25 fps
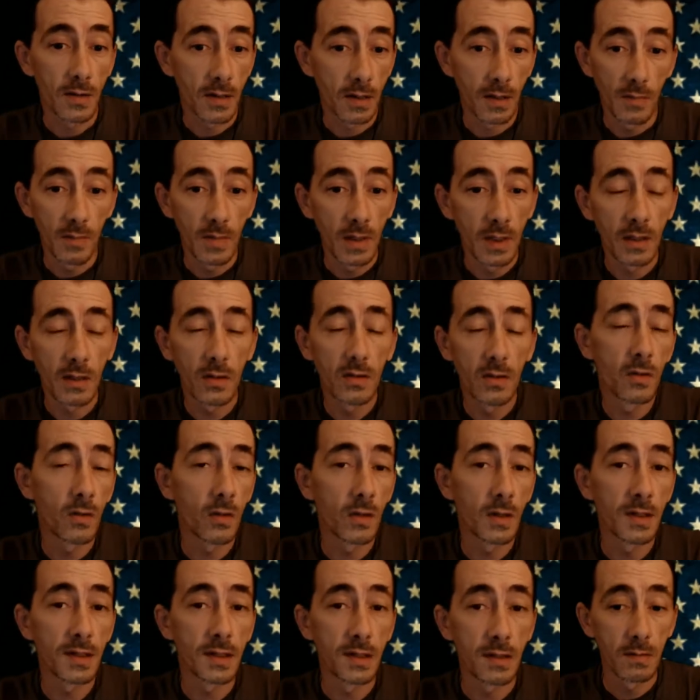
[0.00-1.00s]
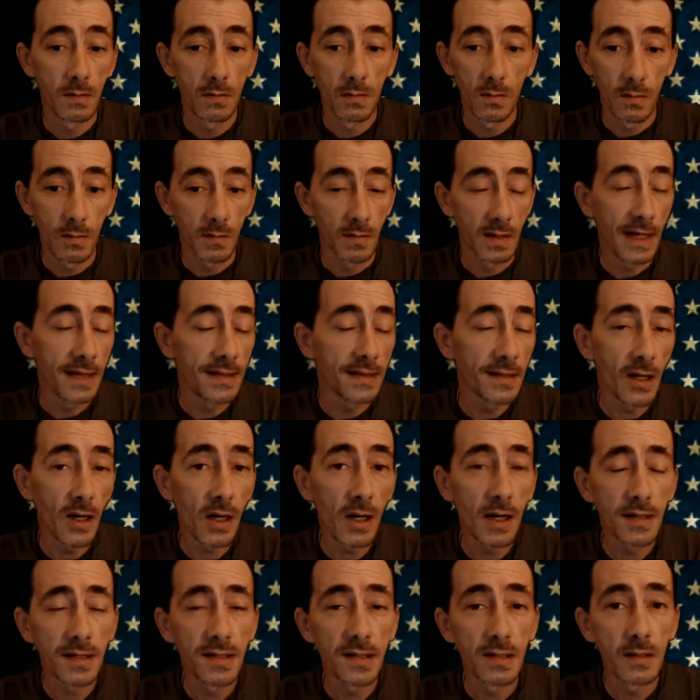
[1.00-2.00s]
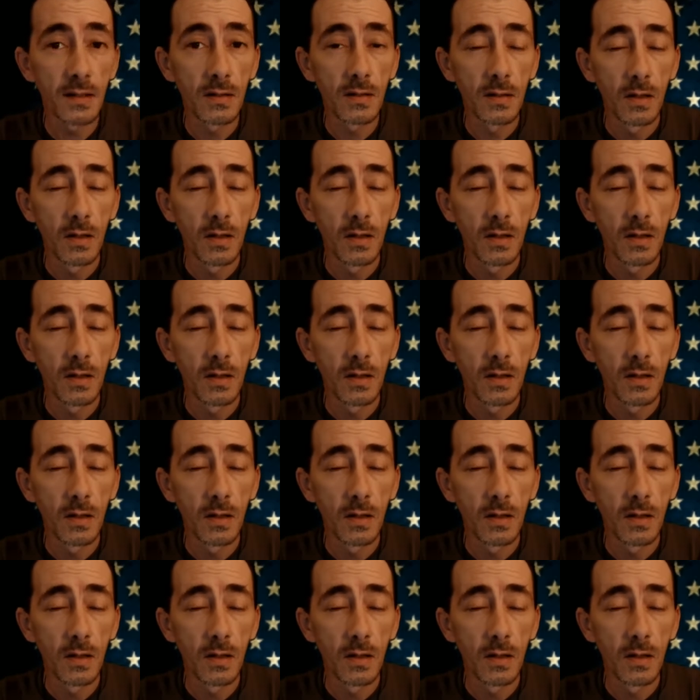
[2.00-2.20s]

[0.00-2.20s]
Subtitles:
I mean, of course, they lost.